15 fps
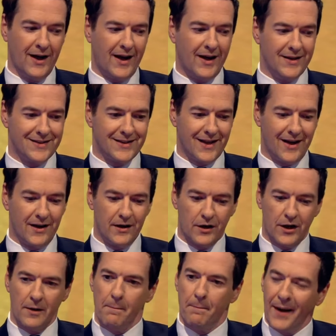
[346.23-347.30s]
is uh,
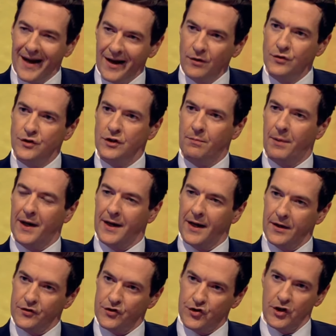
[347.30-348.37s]
compounded by
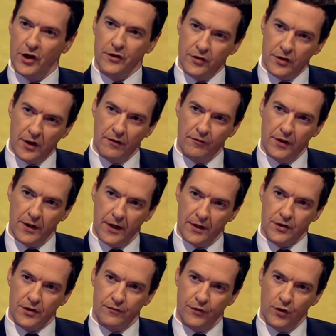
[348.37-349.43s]
uncertainty over the
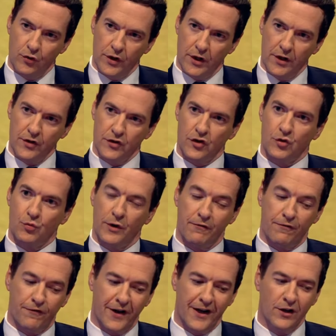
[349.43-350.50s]
next few years as we
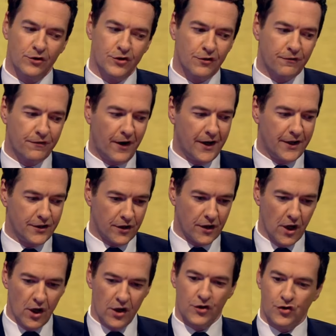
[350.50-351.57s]
fail to find a
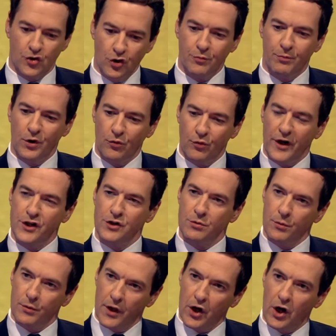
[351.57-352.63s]
suitable
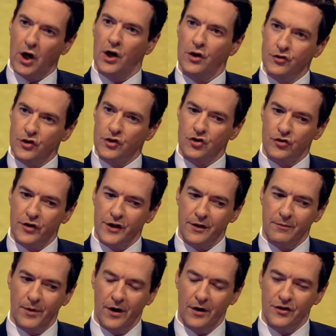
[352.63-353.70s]
arrangement with our closest trading
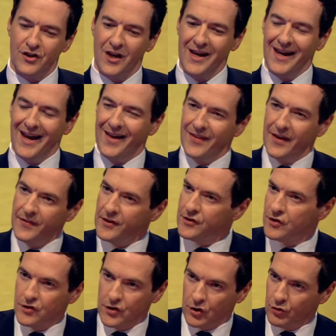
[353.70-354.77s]
partners. And then this
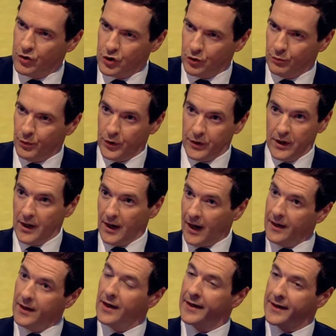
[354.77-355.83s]
is the crucial point.
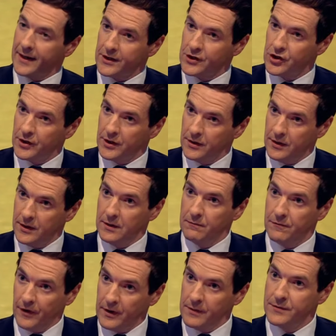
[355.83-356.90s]
Unlike actually the
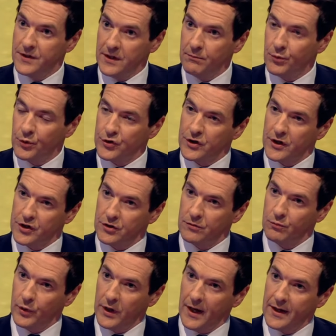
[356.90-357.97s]
very deep
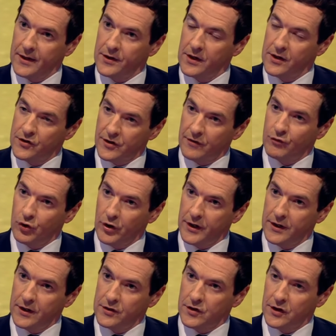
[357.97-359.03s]
recession we had seven or eight
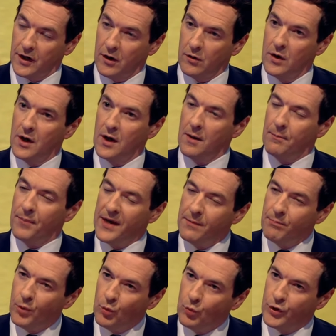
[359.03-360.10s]
years ago,
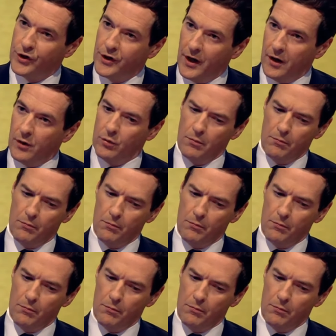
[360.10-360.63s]
people would know,